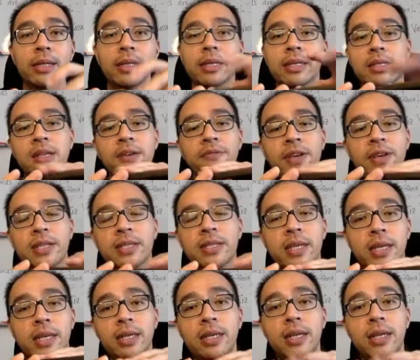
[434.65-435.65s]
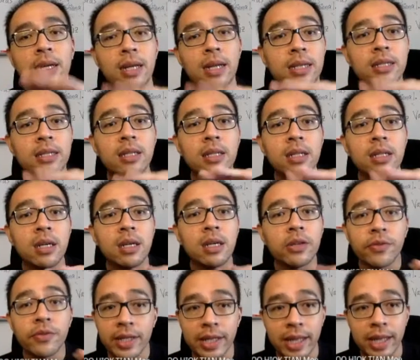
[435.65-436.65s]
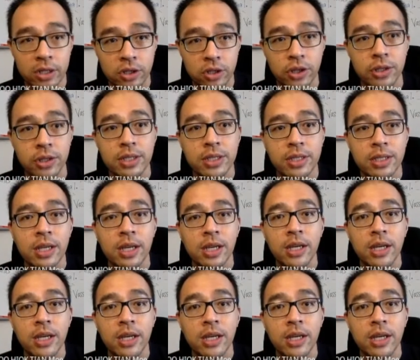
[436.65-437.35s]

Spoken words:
the surface here has a lot of electrons.